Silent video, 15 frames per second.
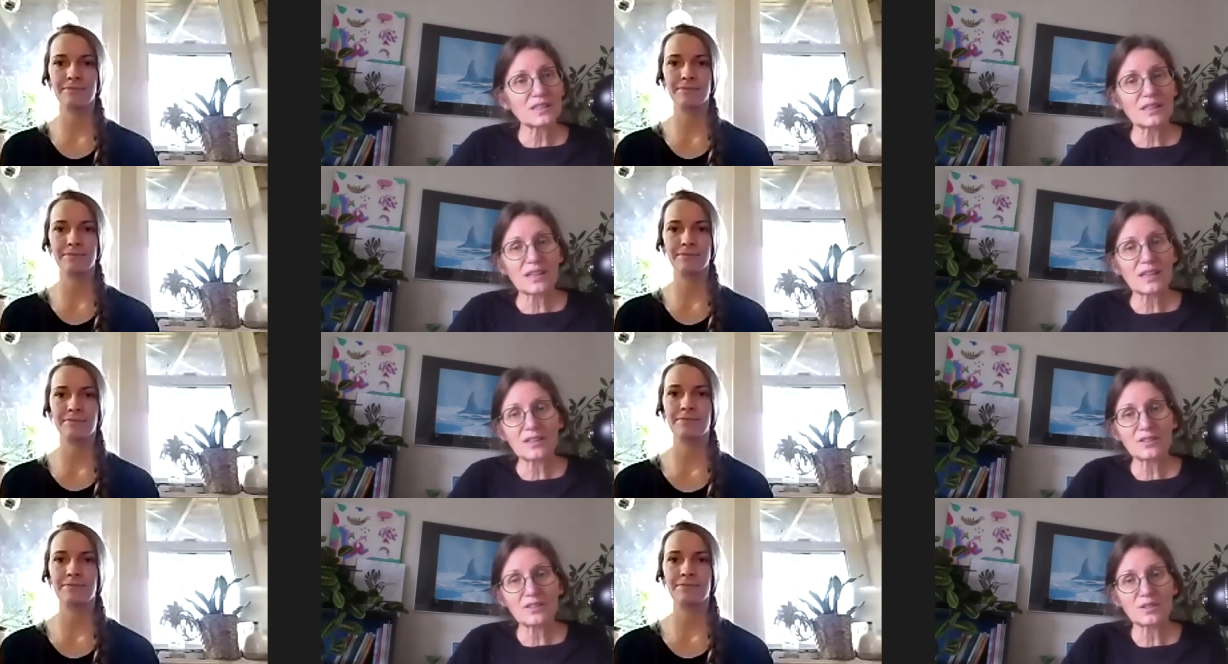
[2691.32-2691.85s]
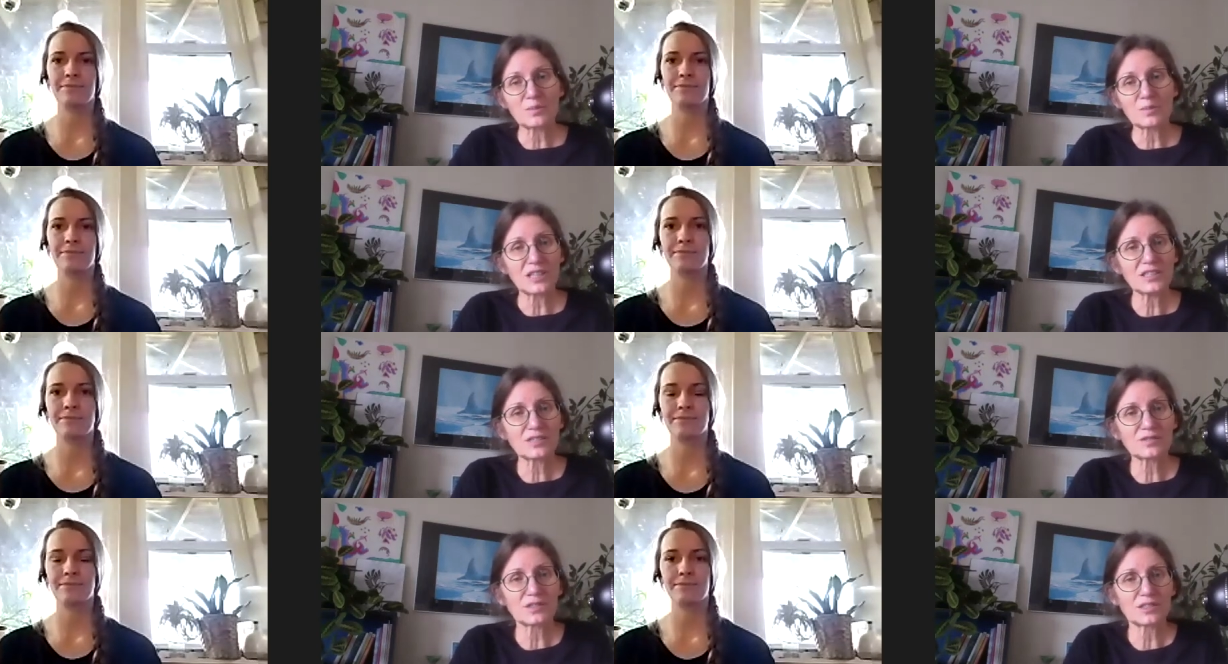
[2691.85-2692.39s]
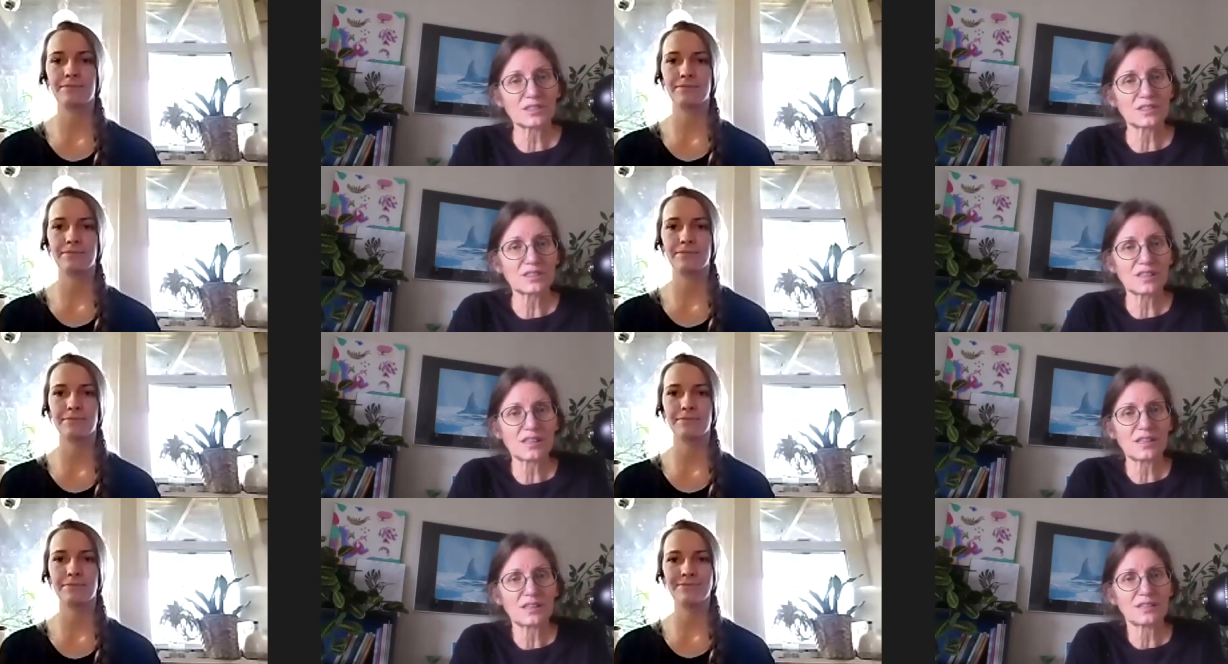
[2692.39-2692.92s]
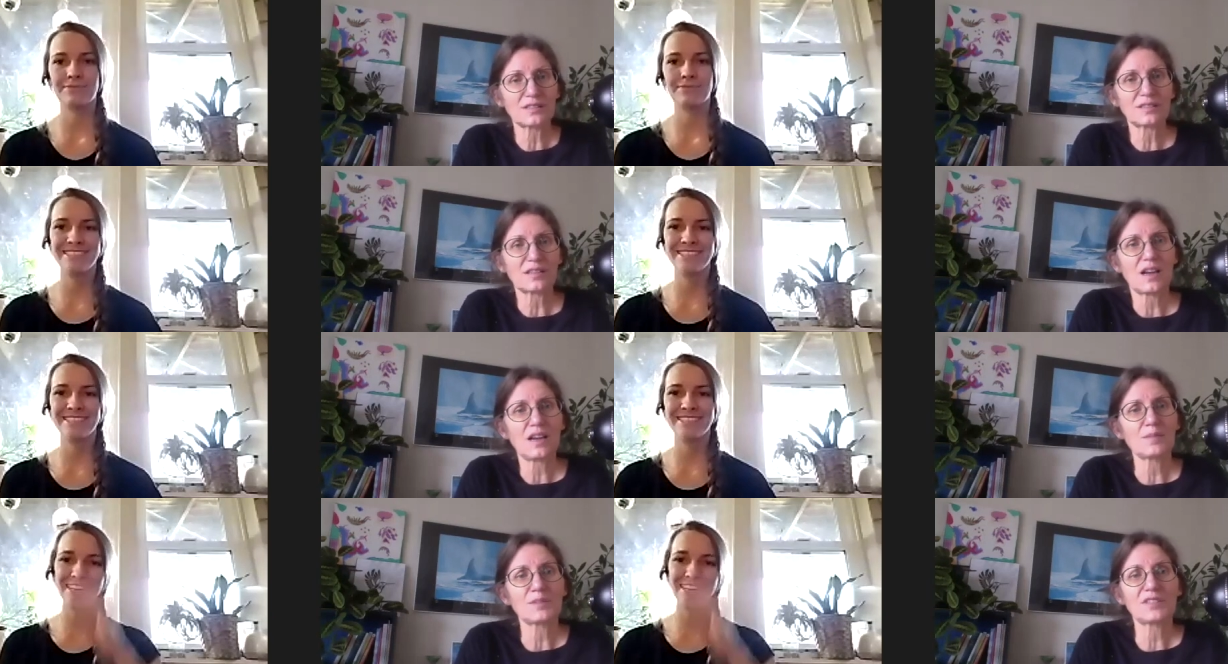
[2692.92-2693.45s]
Speaker 1: Thank you so much for taking this yeah, time.
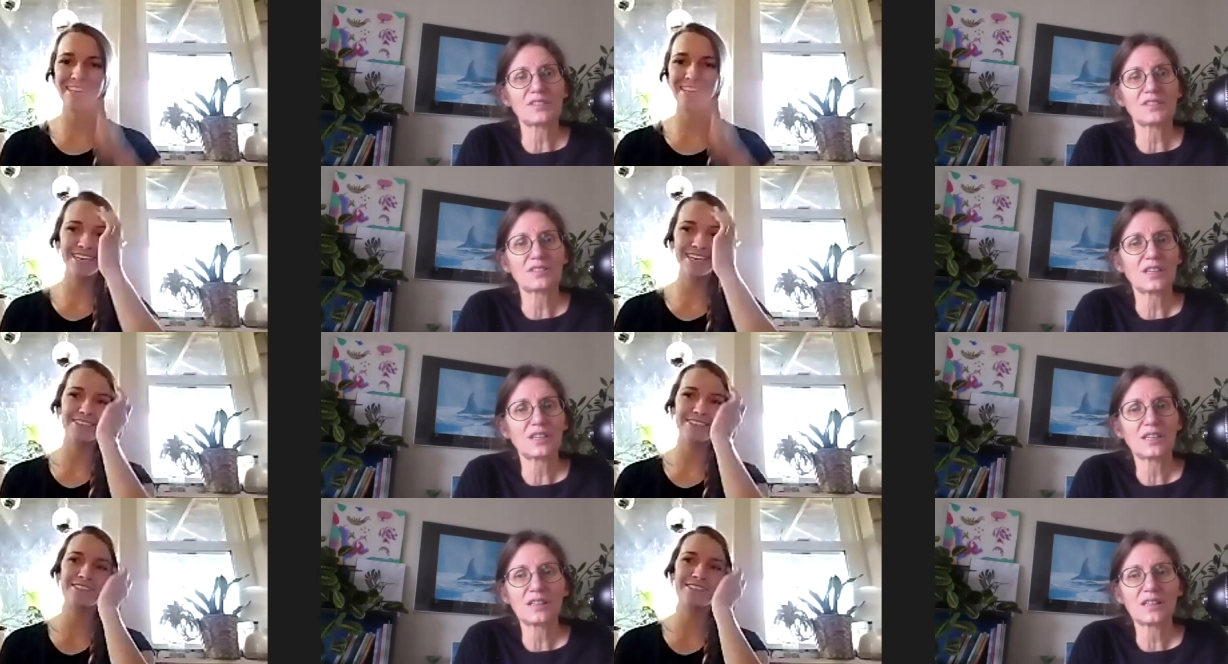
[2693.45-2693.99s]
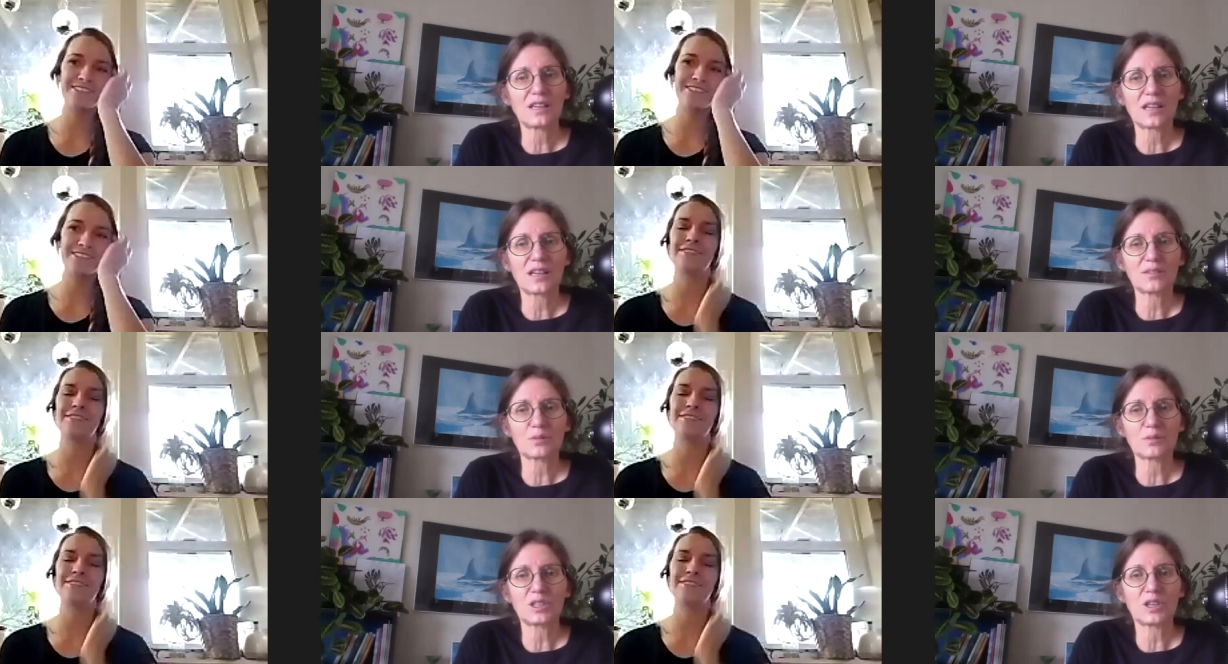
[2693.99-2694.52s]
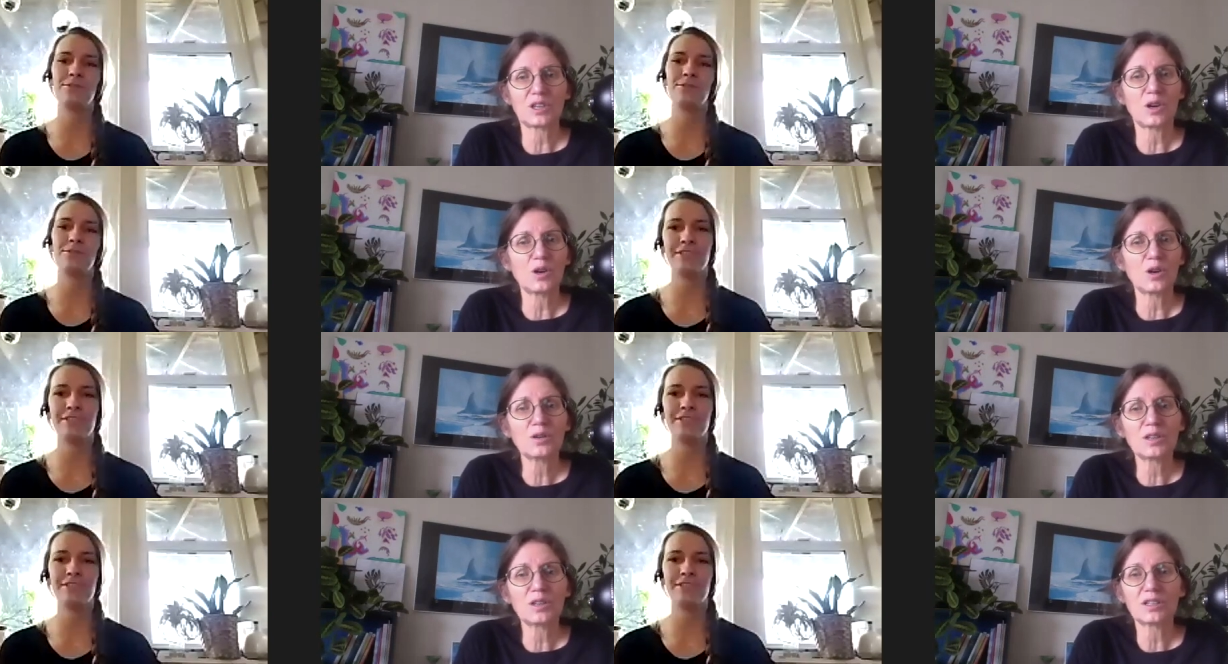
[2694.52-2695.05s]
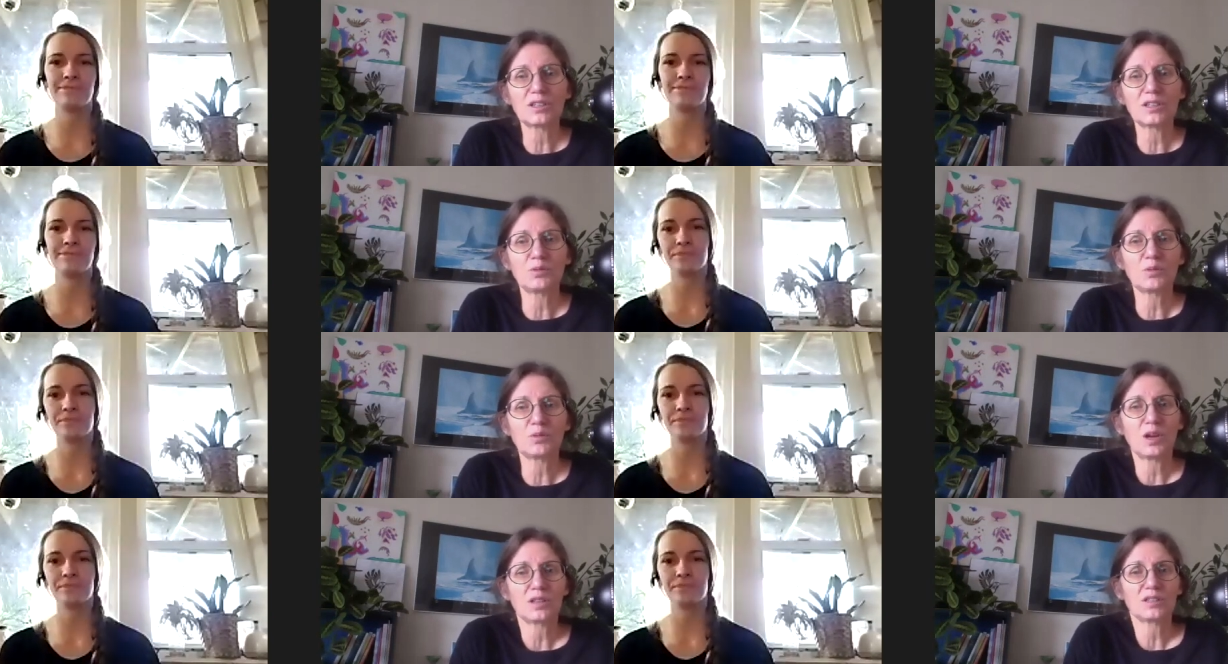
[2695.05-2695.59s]
Is there anything absolutely. as we go that you
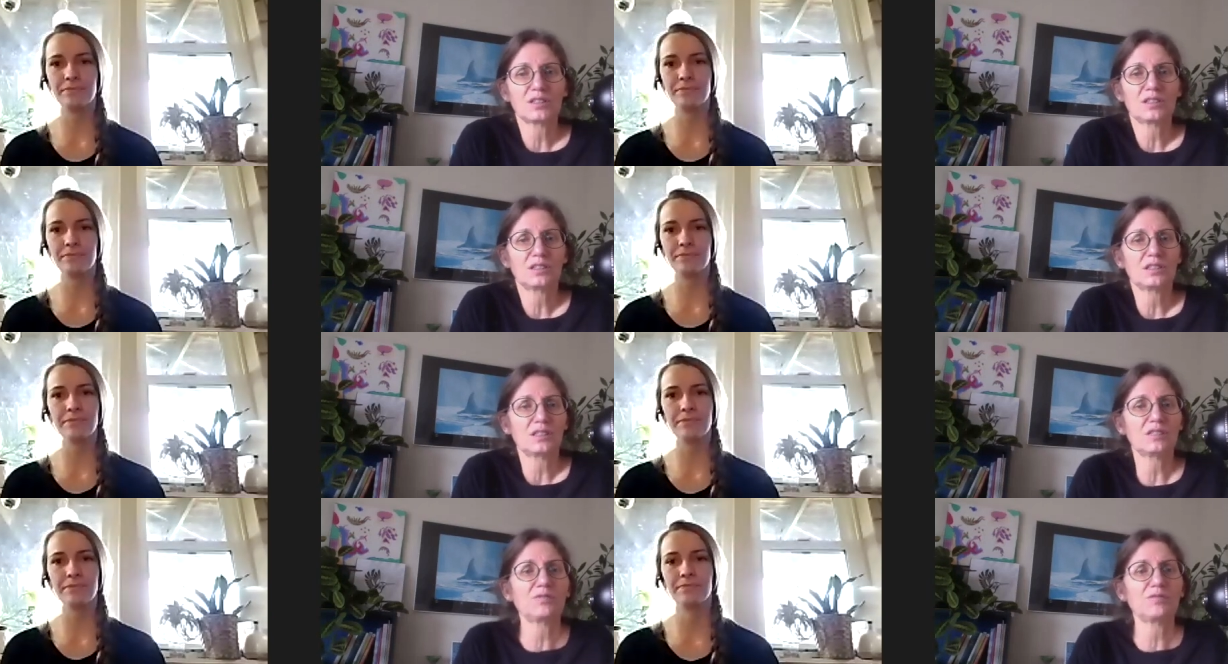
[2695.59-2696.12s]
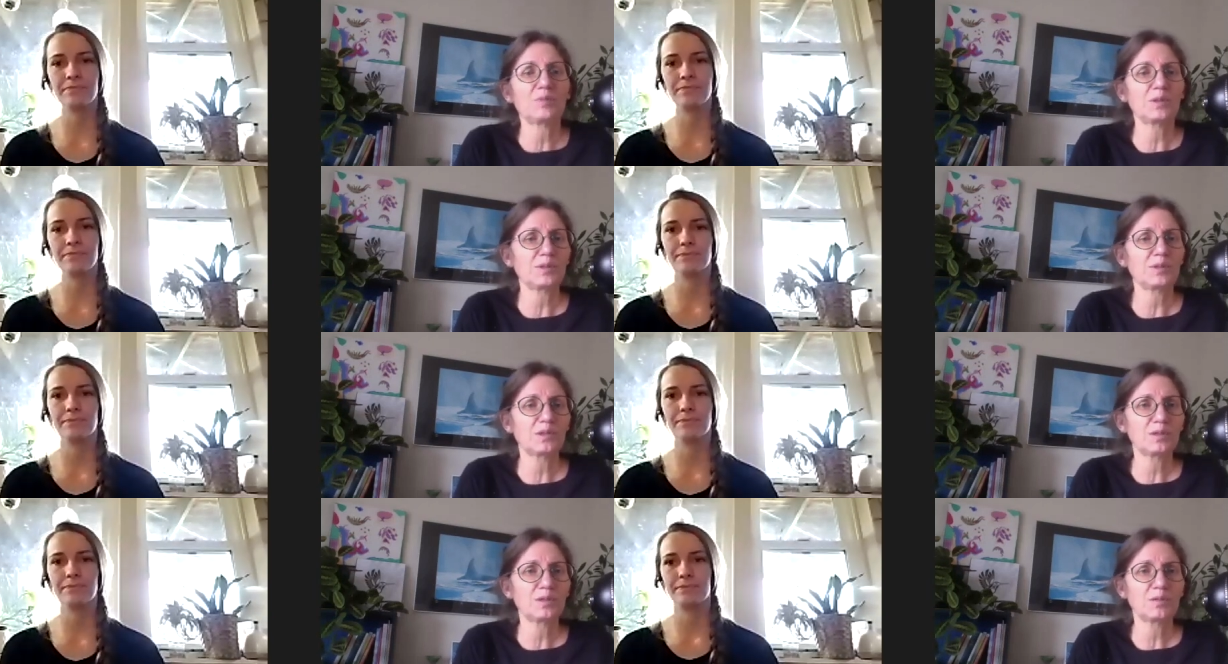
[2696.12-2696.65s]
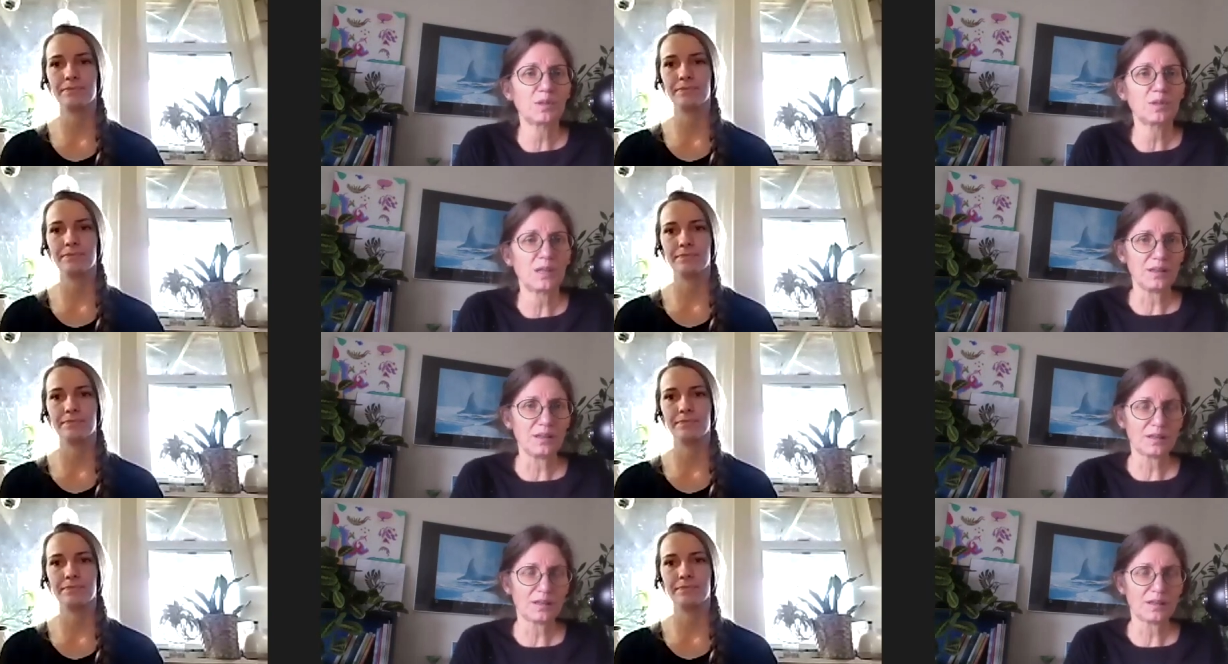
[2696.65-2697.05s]
want to leave people with?